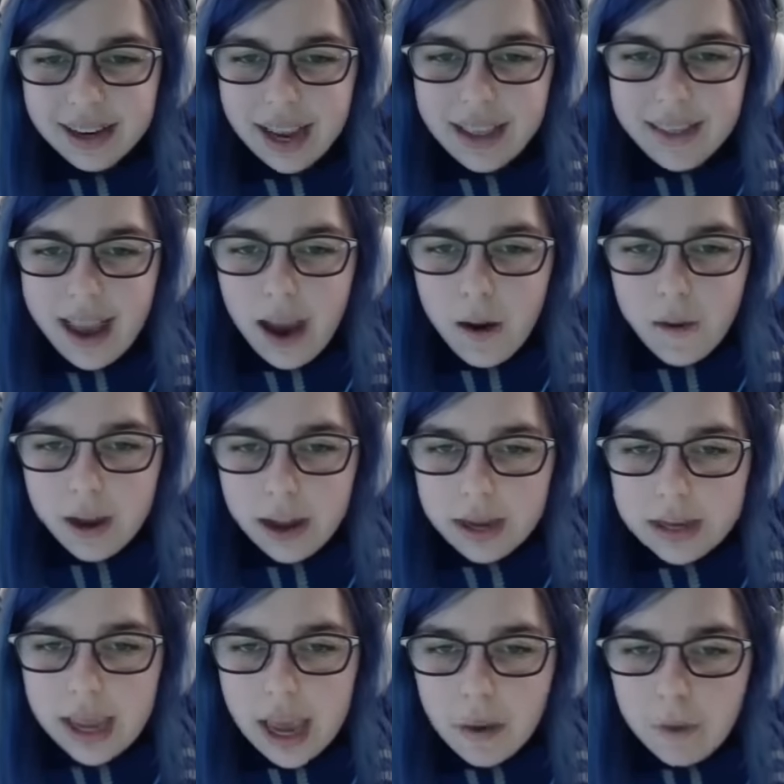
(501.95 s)
And now
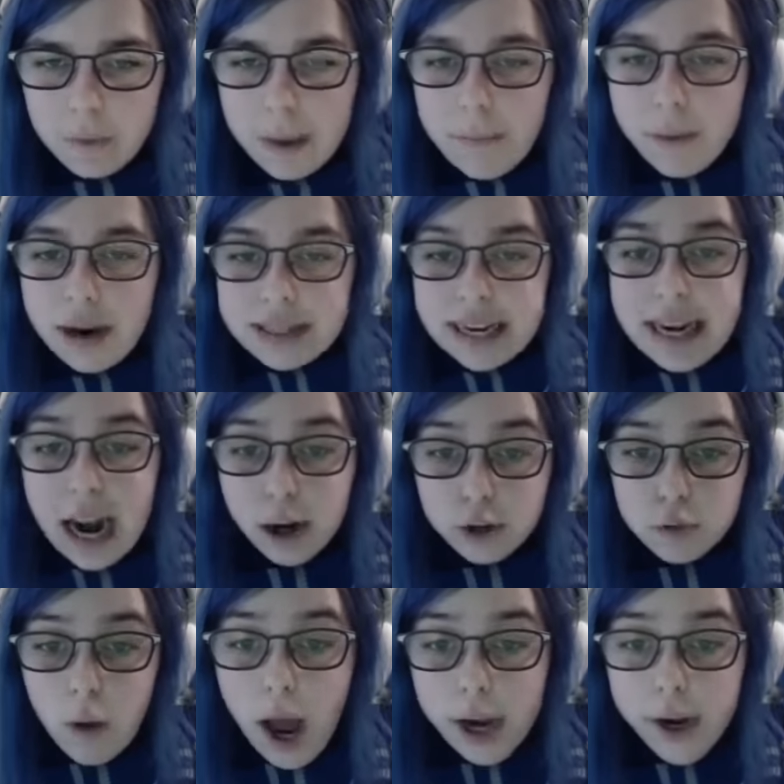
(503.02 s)
get him with my poison nettles.
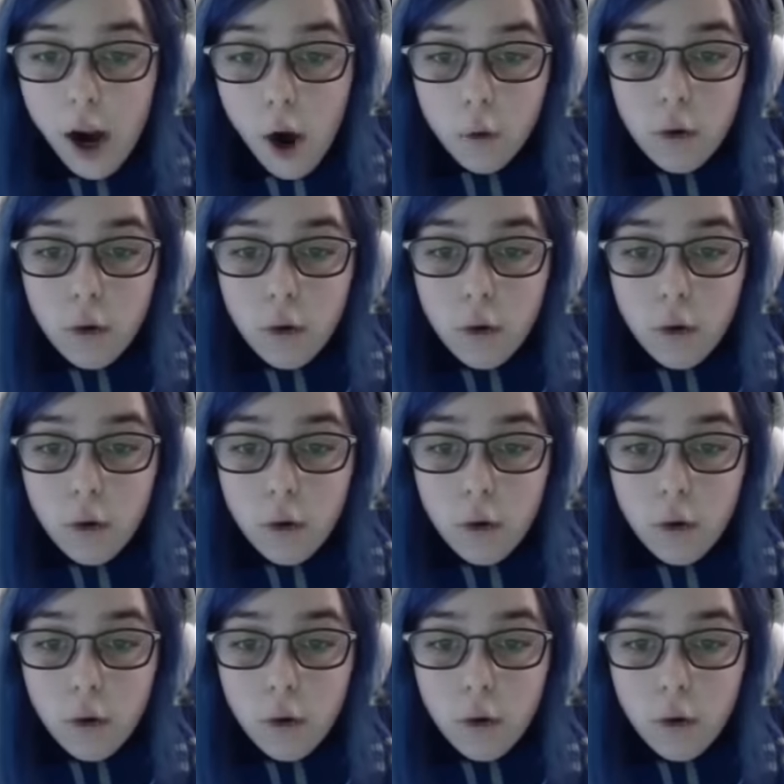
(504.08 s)
Run!